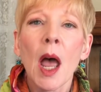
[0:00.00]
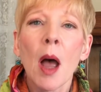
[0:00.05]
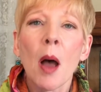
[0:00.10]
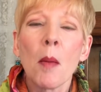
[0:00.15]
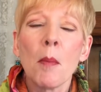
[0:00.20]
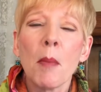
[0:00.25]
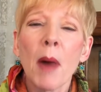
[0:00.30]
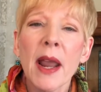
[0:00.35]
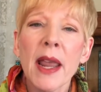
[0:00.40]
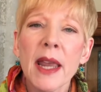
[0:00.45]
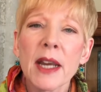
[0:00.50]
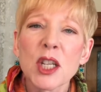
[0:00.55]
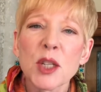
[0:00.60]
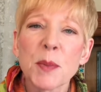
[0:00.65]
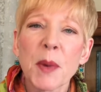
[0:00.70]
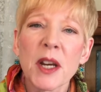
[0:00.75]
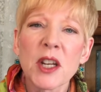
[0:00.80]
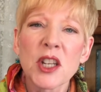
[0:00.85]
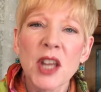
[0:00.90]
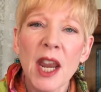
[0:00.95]
My
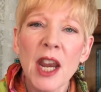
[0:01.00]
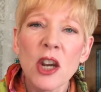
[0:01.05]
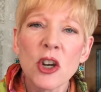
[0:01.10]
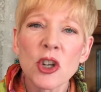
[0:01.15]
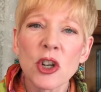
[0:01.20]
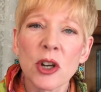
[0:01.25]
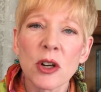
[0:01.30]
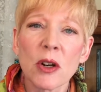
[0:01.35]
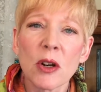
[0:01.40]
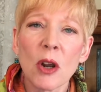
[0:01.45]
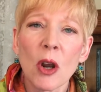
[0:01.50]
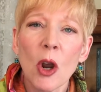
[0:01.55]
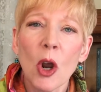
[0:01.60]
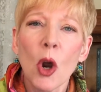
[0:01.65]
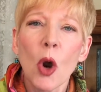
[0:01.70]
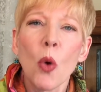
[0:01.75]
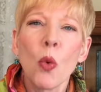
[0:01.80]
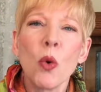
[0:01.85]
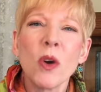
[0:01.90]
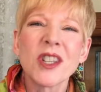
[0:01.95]
expectation
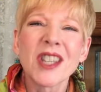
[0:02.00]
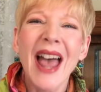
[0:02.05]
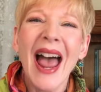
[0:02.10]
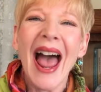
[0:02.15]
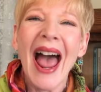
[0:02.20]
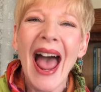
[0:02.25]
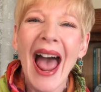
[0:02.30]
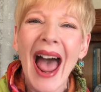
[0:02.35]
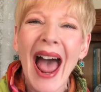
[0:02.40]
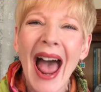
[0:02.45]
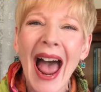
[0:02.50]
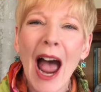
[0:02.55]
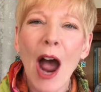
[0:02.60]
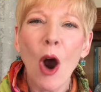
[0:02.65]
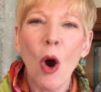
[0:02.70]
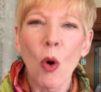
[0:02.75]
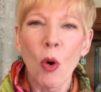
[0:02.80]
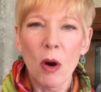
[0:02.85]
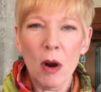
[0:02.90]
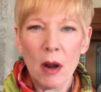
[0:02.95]
was
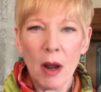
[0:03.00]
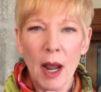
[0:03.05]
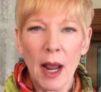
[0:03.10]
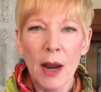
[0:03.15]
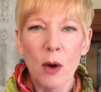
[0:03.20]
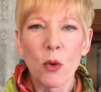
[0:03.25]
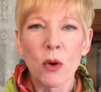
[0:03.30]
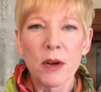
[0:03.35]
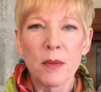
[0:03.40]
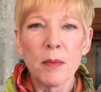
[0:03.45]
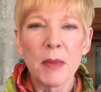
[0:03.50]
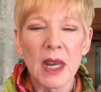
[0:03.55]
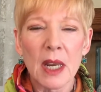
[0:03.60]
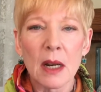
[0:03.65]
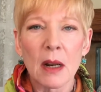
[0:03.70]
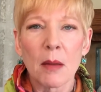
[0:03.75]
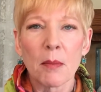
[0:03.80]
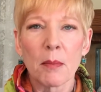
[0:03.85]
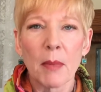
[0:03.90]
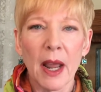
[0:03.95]
how I would meet
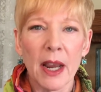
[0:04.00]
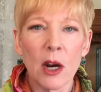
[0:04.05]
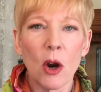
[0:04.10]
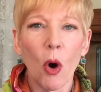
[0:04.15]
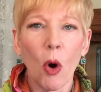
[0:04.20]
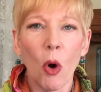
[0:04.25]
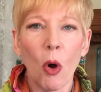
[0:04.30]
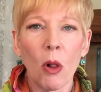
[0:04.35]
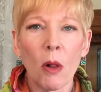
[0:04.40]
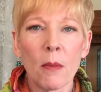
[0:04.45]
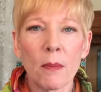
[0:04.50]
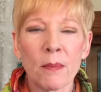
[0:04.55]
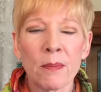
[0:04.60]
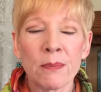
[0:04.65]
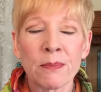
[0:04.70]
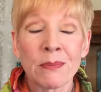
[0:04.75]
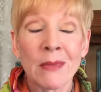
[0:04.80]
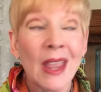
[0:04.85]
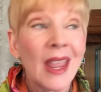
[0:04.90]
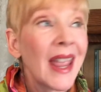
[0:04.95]
my goal.
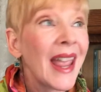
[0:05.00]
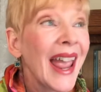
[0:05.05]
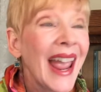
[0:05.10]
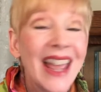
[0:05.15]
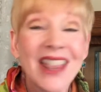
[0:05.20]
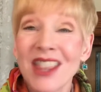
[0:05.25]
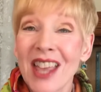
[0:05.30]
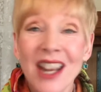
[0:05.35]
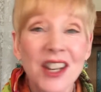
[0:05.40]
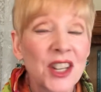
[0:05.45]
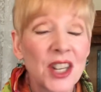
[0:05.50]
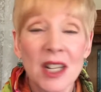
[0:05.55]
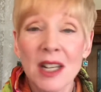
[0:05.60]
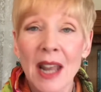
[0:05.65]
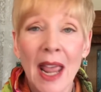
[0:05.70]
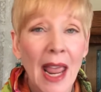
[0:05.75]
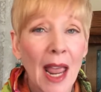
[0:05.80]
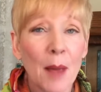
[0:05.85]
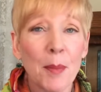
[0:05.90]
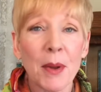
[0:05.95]
And that didn't
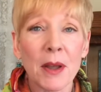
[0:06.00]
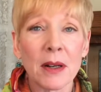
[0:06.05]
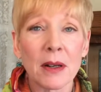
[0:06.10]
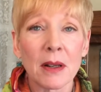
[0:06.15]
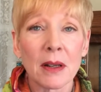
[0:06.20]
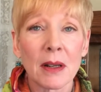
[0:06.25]
happen.